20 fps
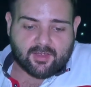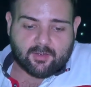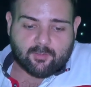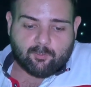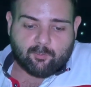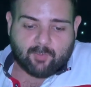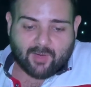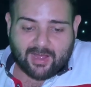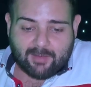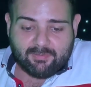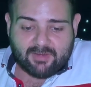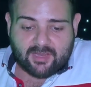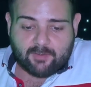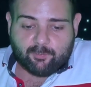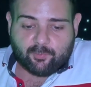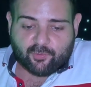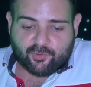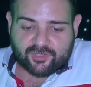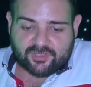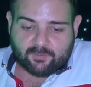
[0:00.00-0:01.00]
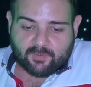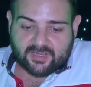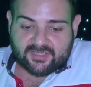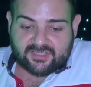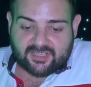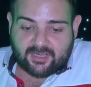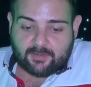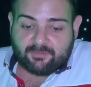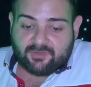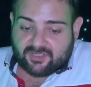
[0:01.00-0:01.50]
Public pools
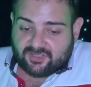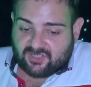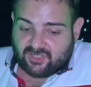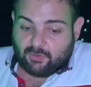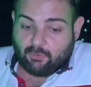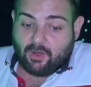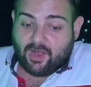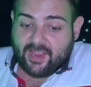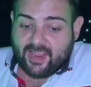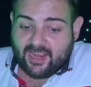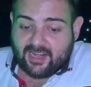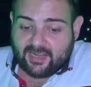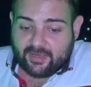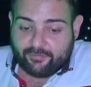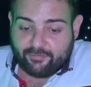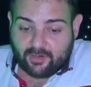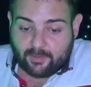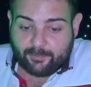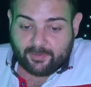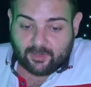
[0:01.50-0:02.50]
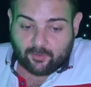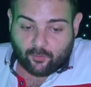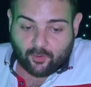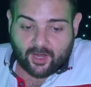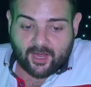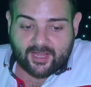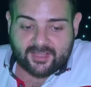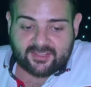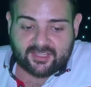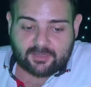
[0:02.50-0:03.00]
must keep the CYA level below
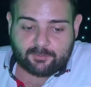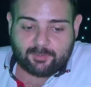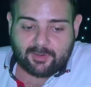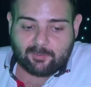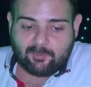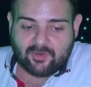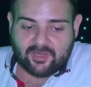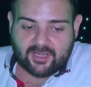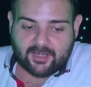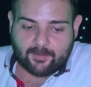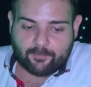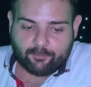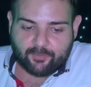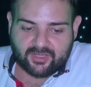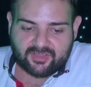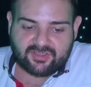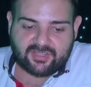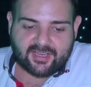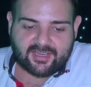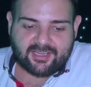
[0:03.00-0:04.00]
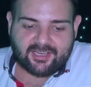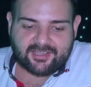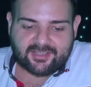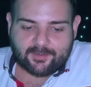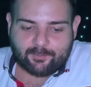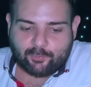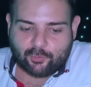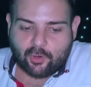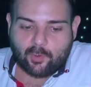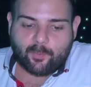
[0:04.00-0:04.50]
100 ppm. Maintaining
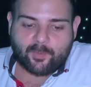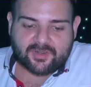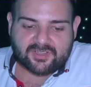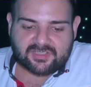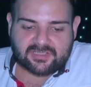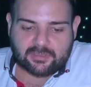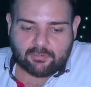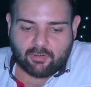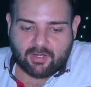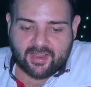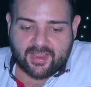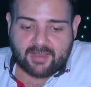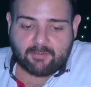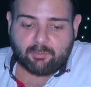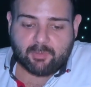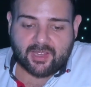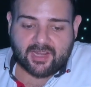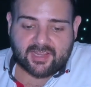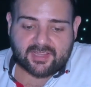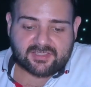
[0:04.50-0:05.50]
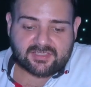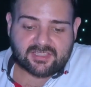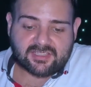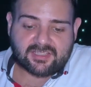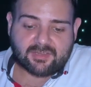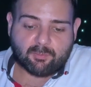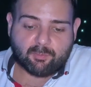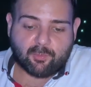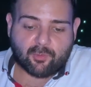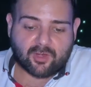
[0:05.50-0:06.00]
the proper CYA balance is
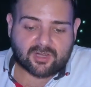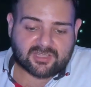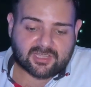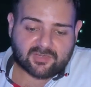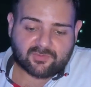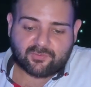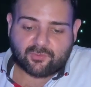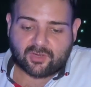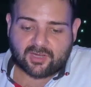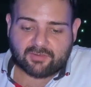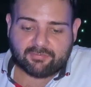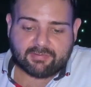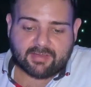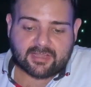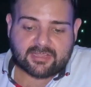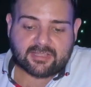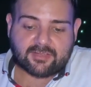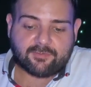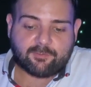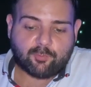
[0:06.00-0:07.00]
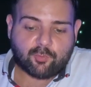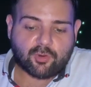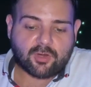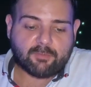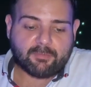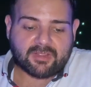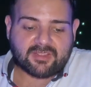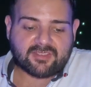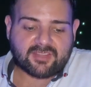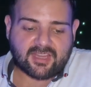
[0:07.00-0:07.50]
important for effective pool
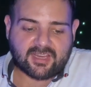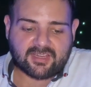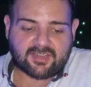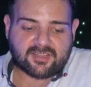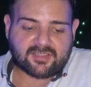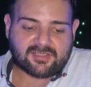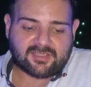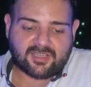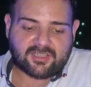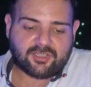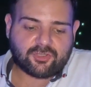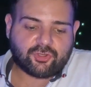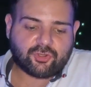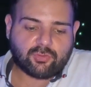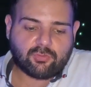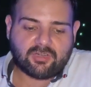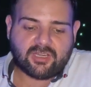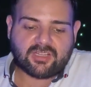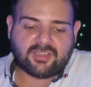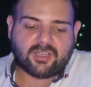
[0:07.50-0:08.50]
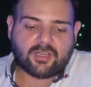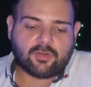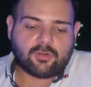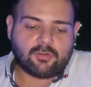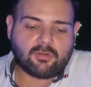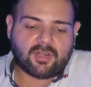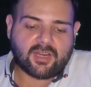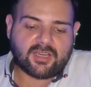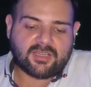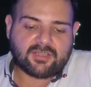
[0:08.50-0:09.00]
maintenance and ensuring the
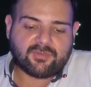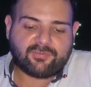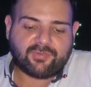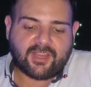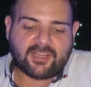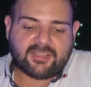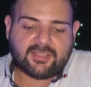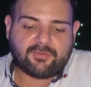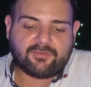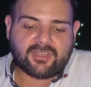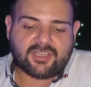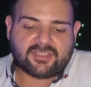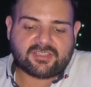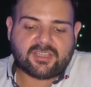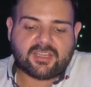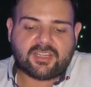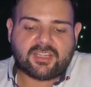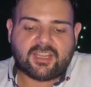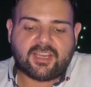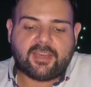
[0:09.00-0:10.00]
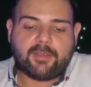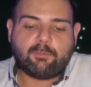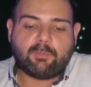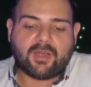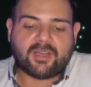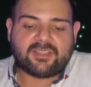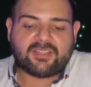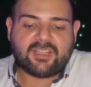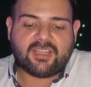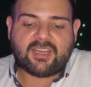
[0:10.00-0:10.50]
chlorine effectiveness in killing
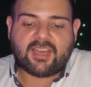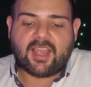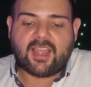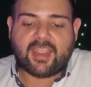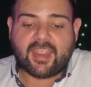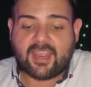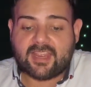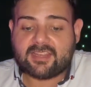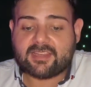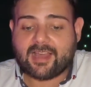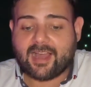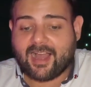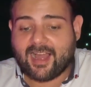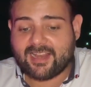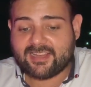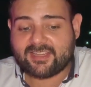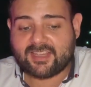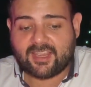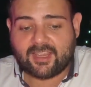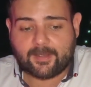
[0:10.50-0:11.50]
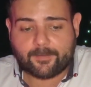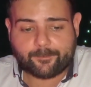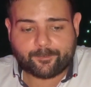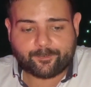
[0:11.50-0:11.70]
bacteria and algae.